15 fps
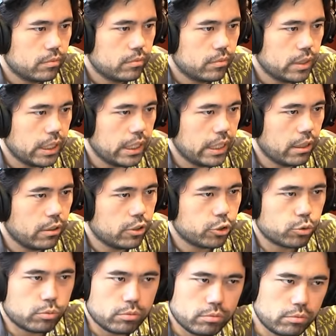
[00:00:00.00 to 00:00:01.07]
yeah now I just
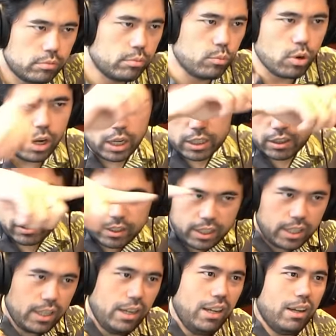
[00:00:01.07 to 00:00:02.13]
walk the
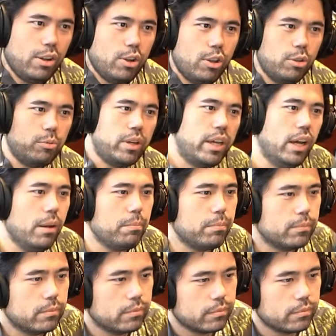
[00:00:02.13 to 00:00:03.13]
king all the way up